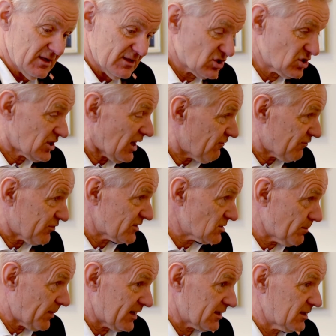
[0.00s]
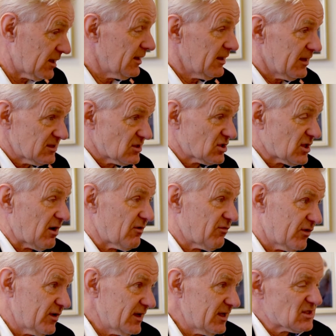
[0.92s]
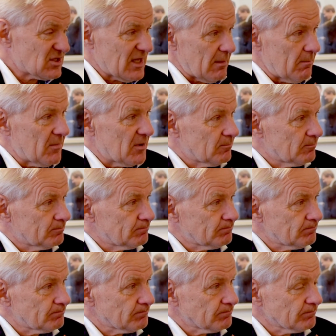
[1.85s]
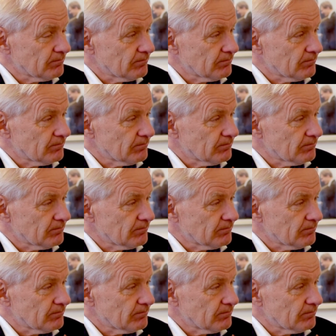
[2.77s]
self-respect and self-esteem.